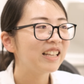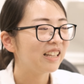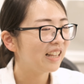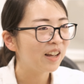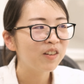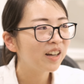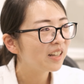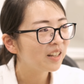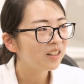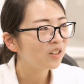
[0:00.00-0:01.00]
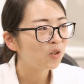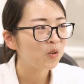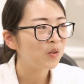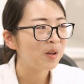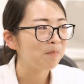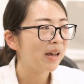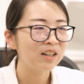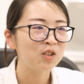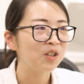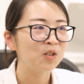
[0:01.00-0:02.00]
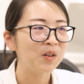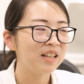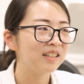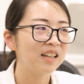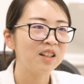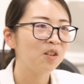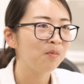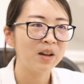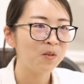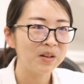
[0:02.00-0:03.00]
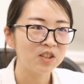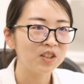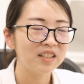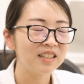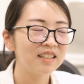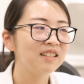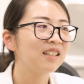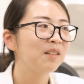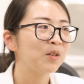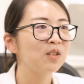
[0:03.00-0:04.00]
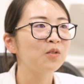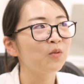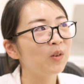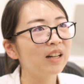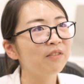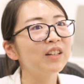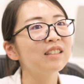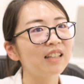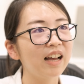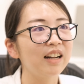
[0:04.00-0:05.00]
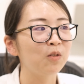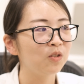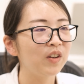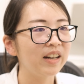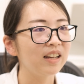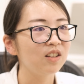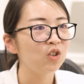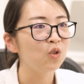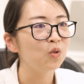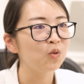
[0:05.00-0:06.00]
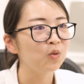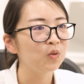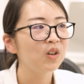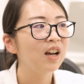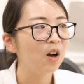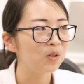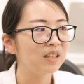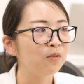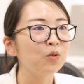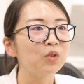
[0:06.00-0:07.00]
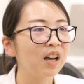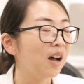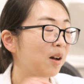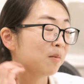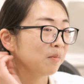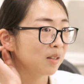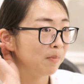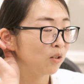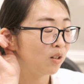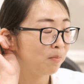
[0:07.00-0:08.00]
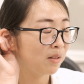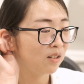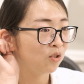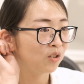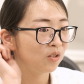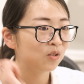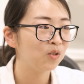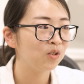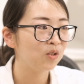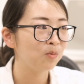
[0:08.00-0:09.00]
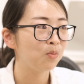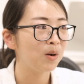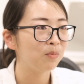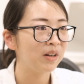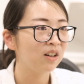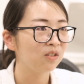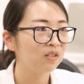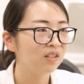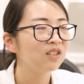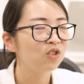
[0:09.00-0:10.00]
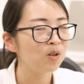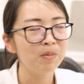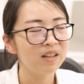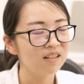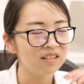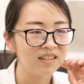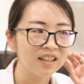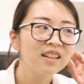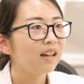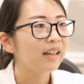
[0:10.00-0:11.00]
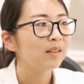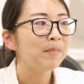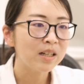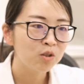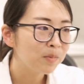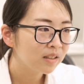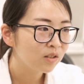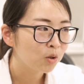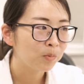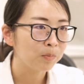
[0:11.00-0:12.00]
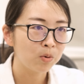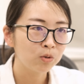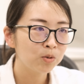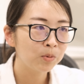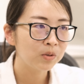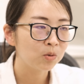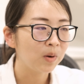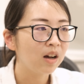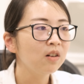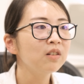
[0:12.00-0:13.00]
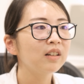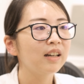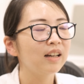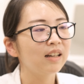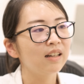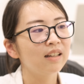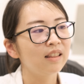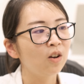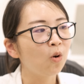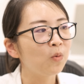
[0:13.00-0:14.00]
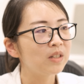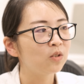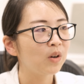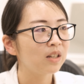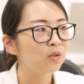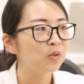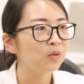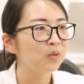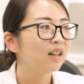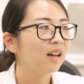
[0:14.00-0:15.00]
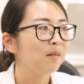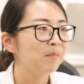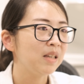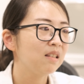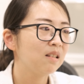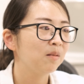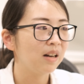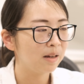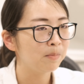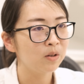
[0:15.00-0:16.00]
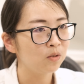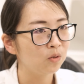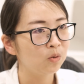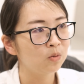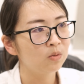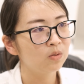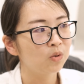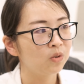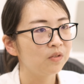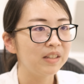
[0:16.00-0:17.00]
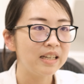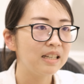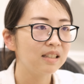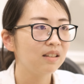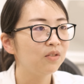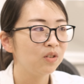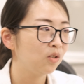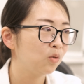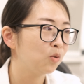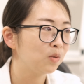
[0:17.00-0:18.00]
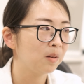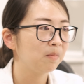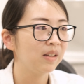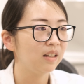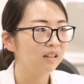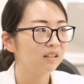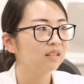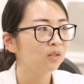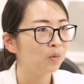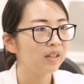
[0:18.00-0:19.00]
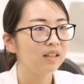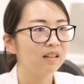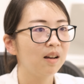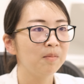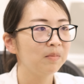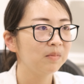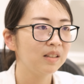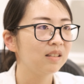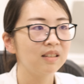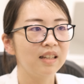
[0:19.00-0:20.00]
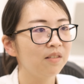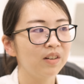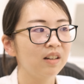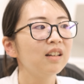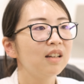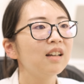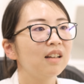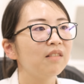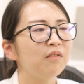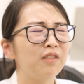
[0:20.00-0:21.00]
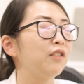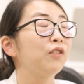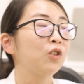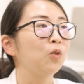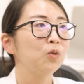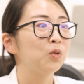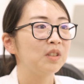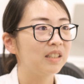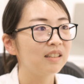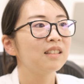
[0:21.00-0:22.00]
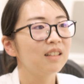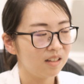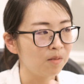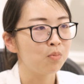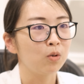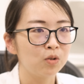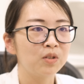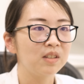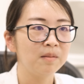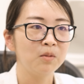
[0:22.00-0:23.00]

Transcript: They're never too impatient to answer them my questions. Because when I first started, I was fairly new, I would say full-time, especially position to primary health GP nursing. And the management, super approachable as well. And they always try to meet like personal sort of needs. If you need to do something, working time, it's never difficult to approach to them.